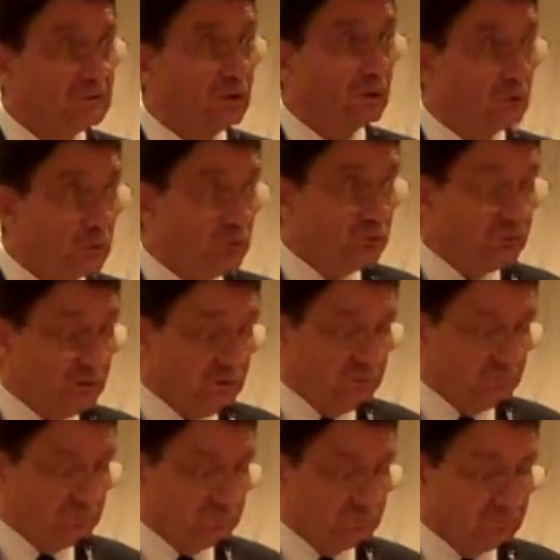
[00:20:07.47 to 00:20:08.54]
Conclusion,
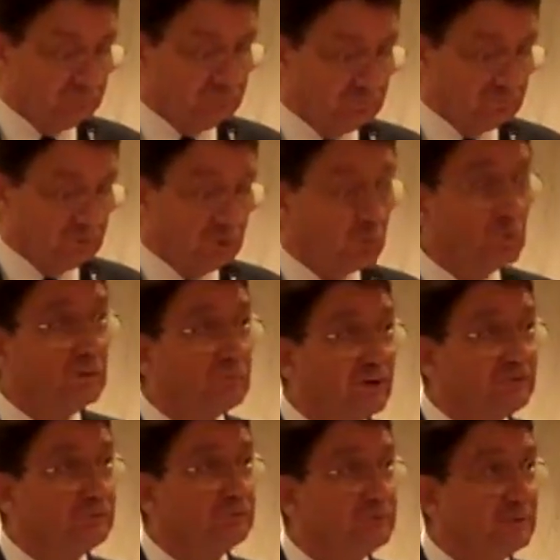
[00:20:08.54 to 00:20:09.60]
we
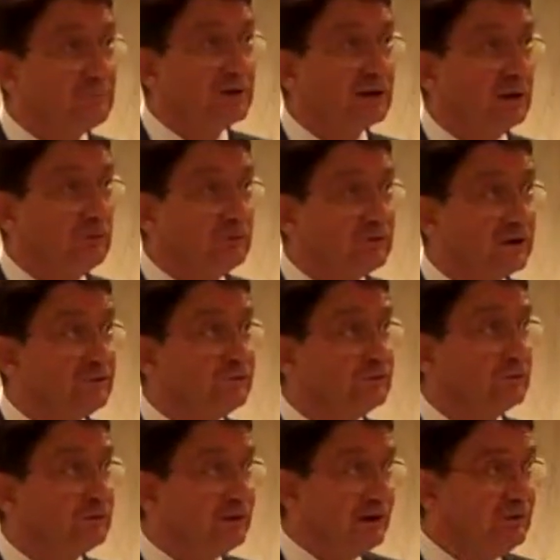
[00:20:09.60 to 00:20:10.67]
must prepare ourselves
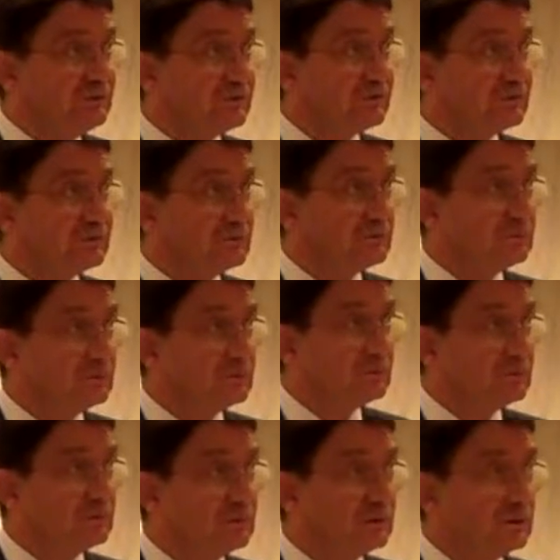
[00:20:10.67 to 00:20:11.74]
for crisis.
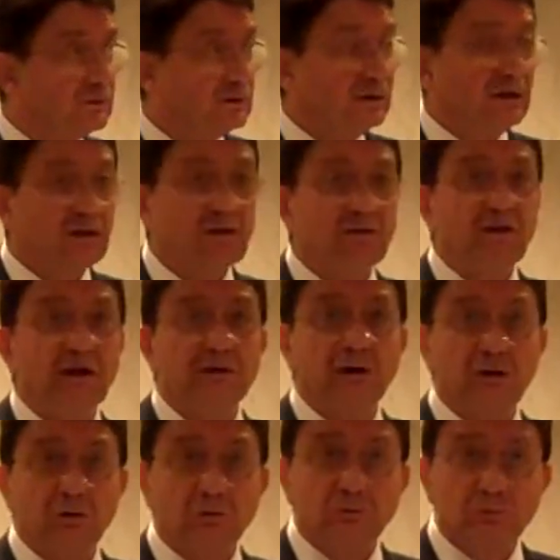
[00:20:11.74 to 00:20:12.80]
They are
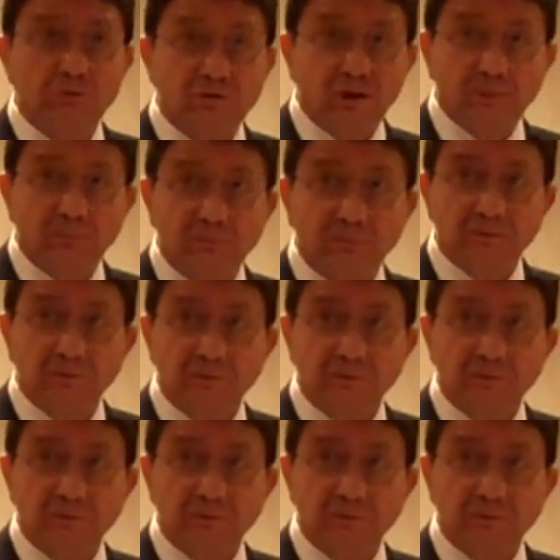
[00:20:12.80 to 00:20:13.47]
not going to stop.